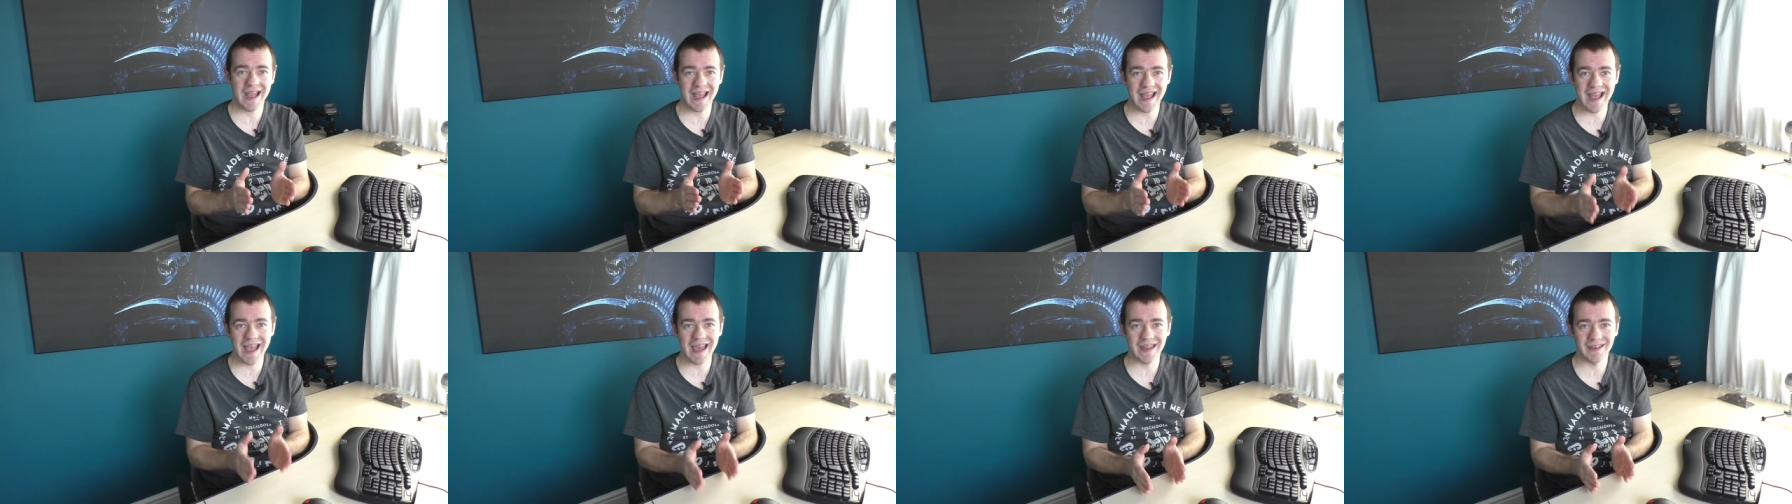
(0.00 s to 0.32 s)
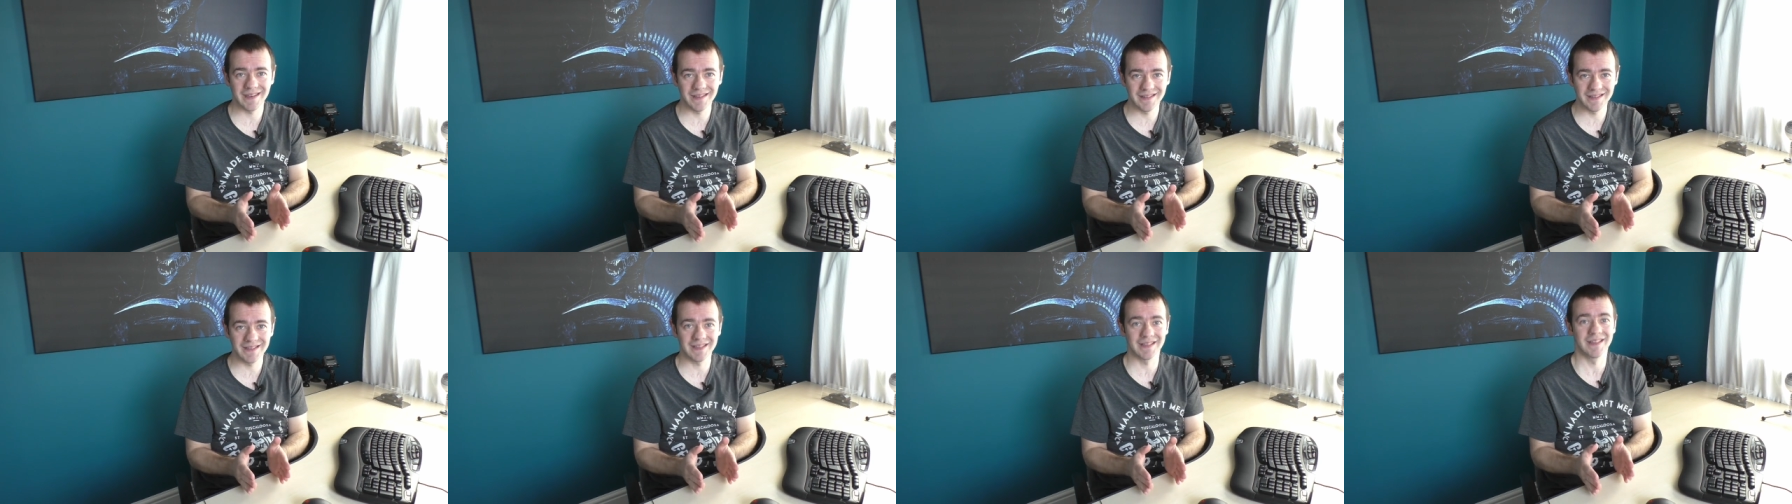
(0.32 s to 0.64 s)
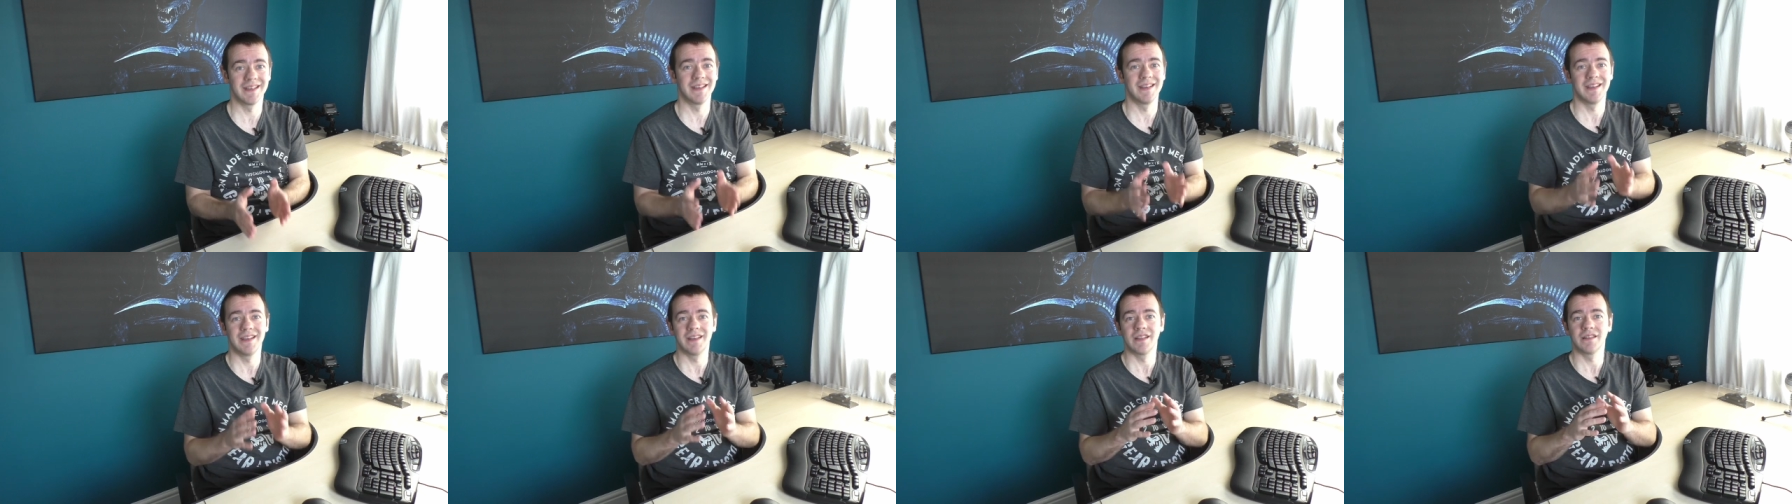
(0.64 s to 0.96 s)
and
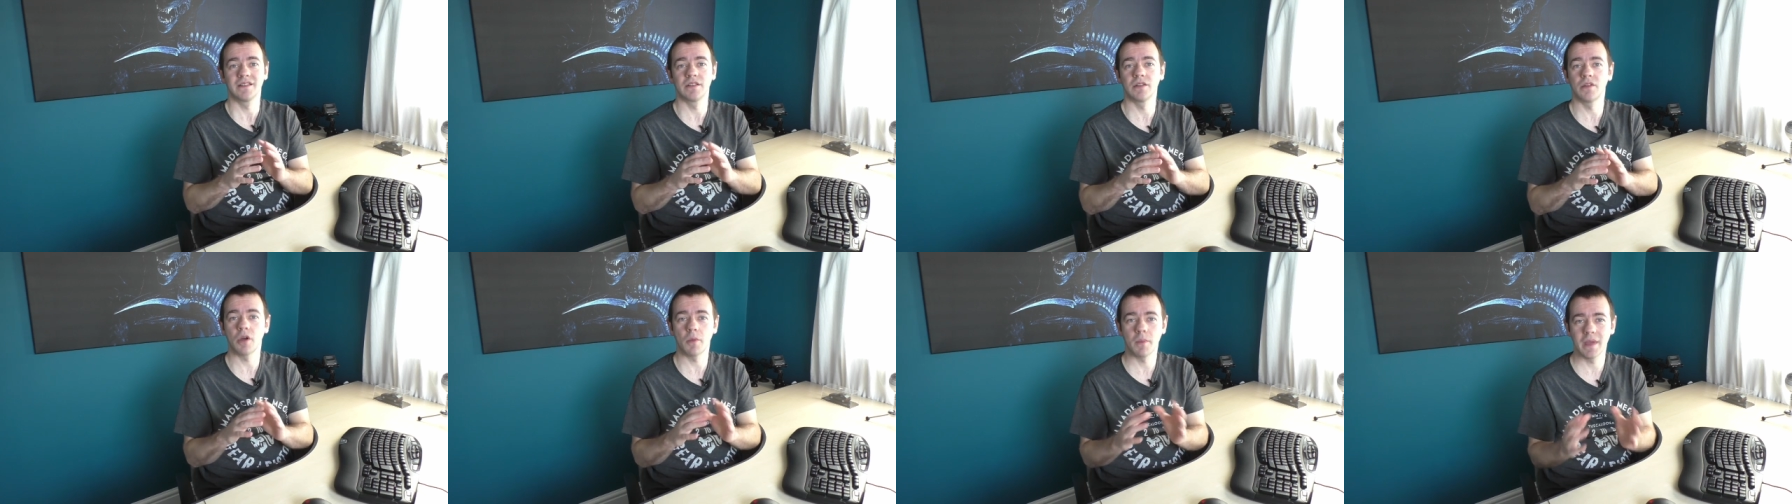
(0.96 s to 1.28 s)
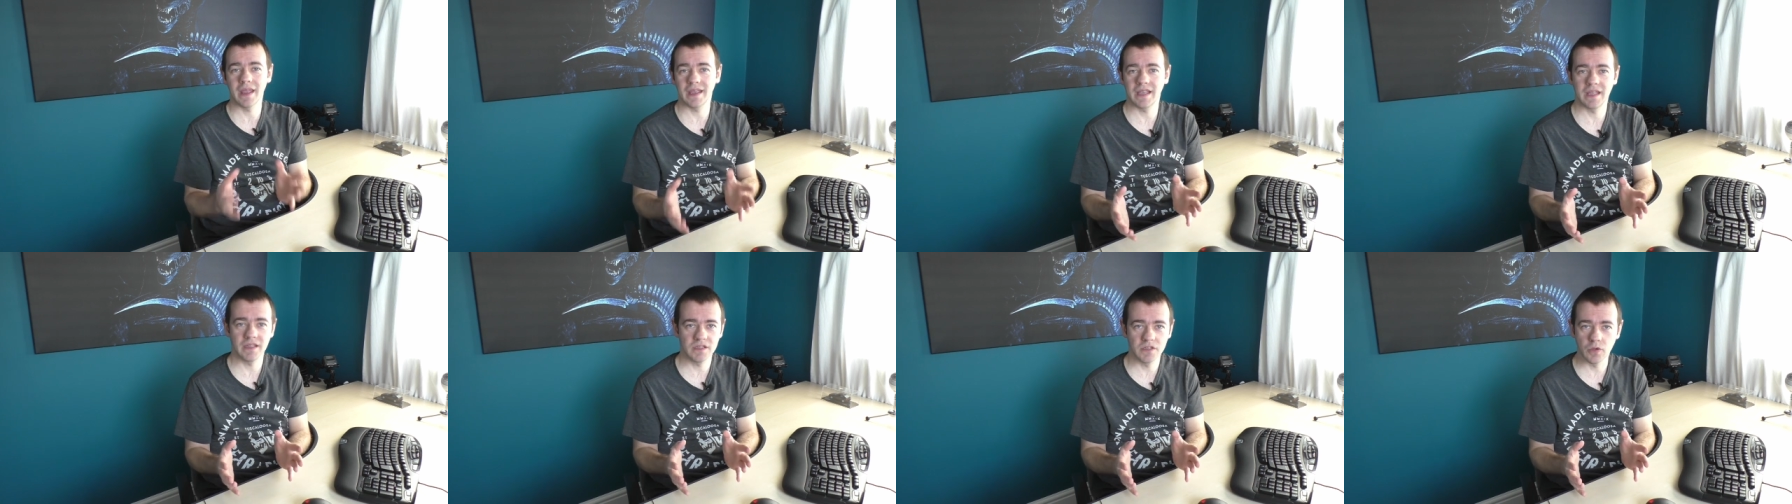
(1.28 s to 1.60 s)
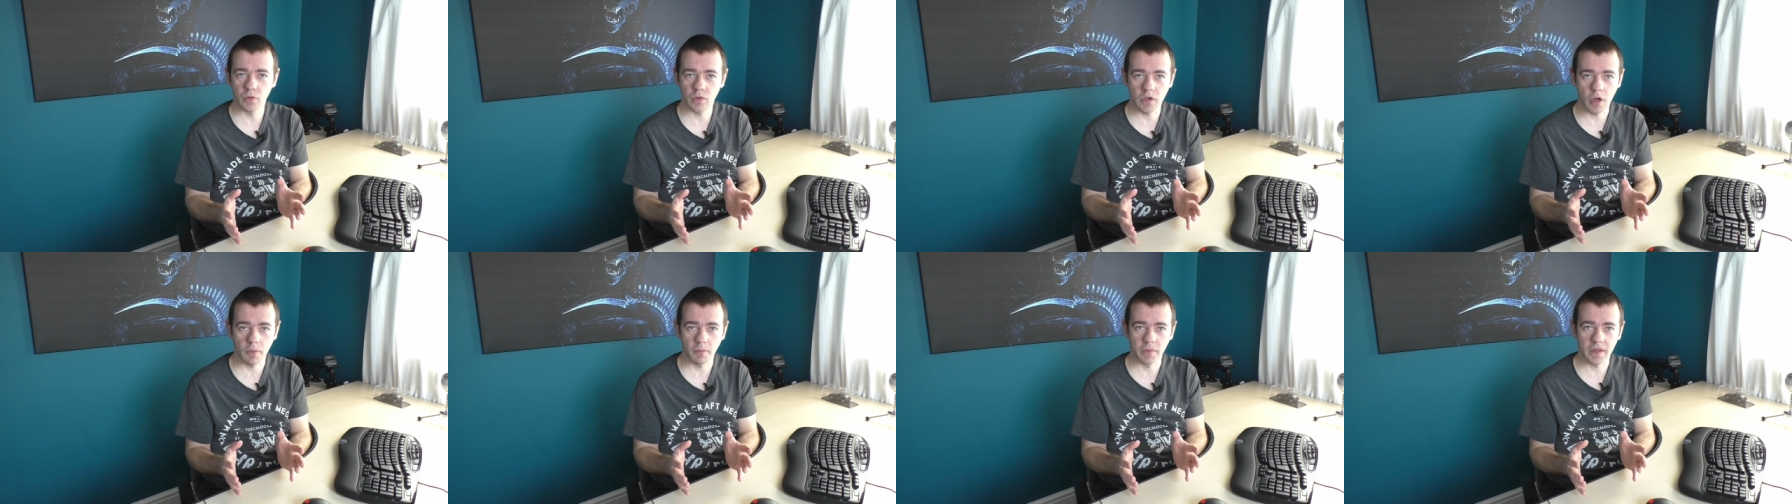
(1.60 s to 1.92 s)
to not make it
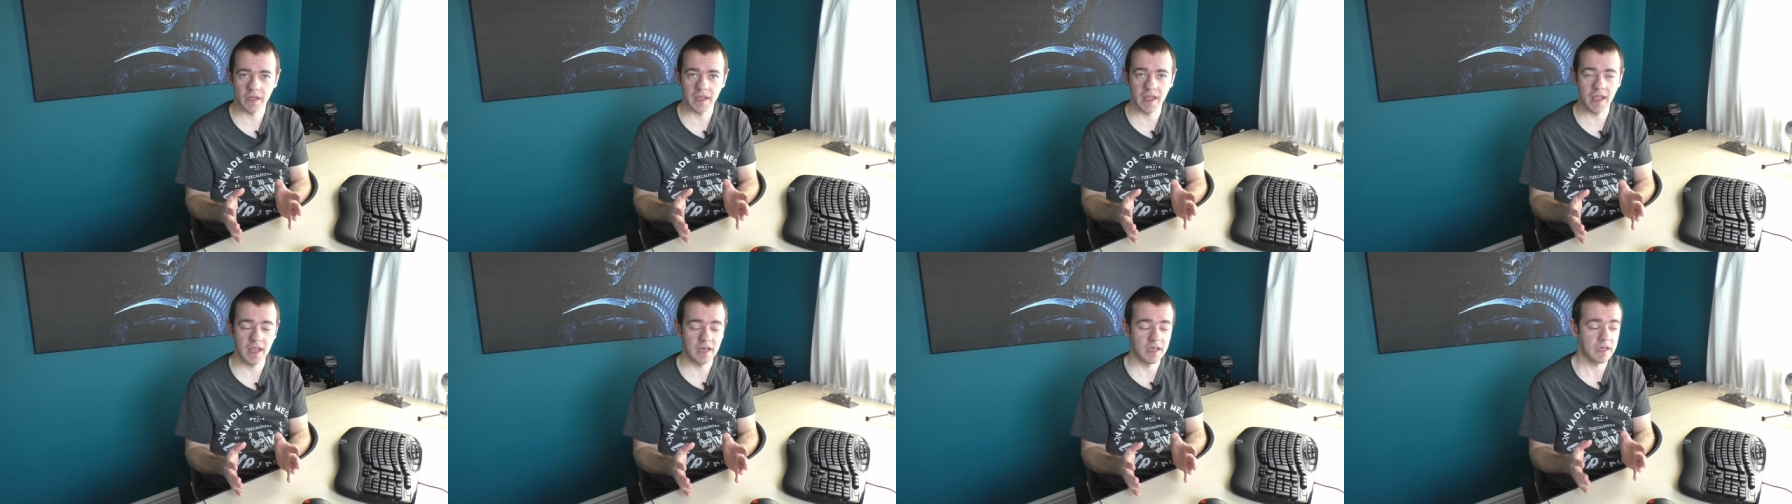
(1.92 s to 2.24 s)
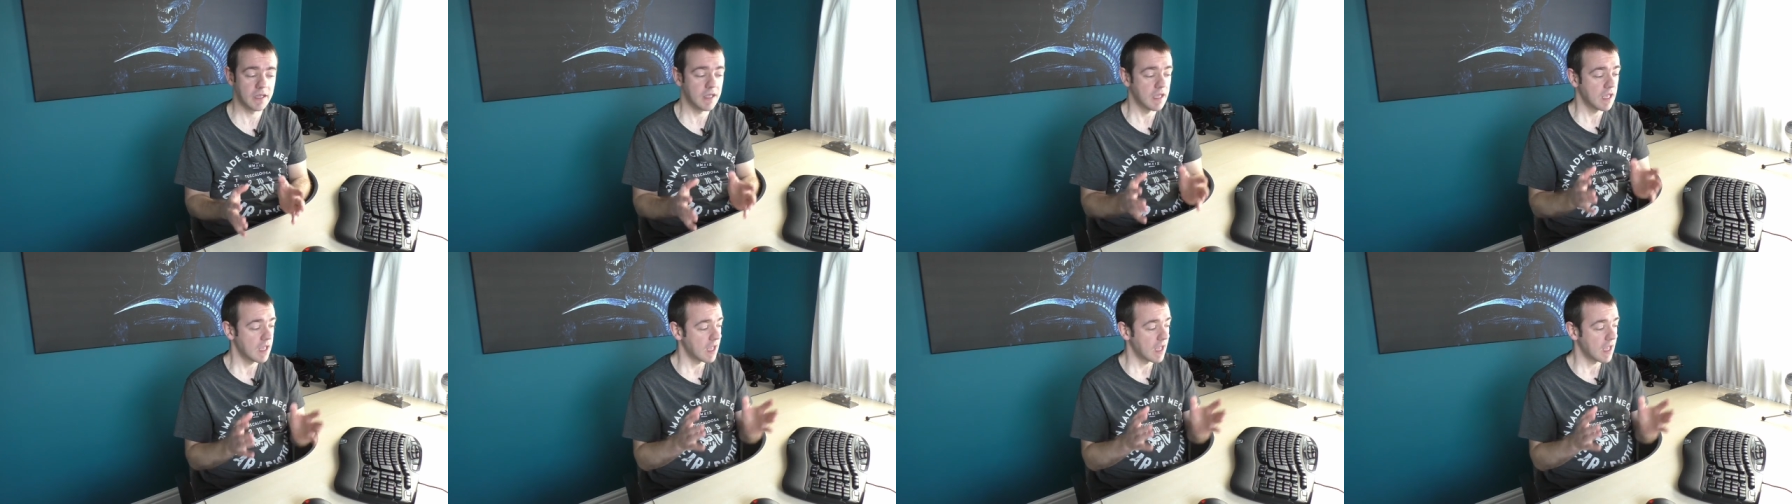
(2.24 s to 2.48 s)
too complicated.